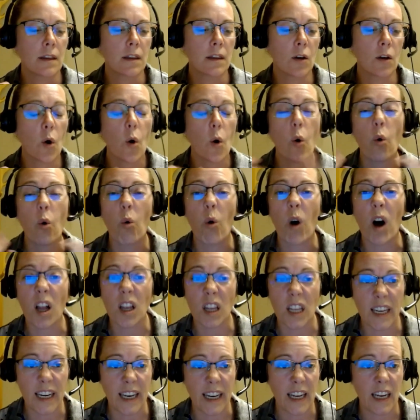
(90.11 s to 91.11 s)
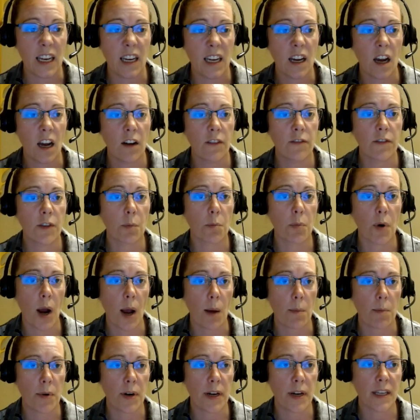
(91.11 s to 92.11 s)
the quality of the
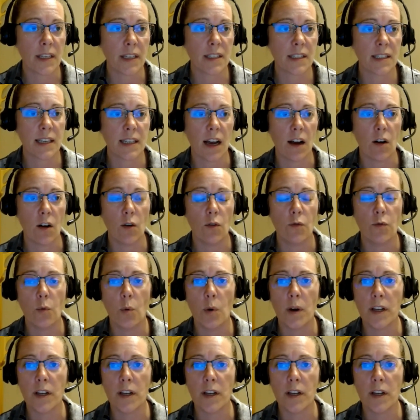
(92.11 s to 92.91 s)
property itself,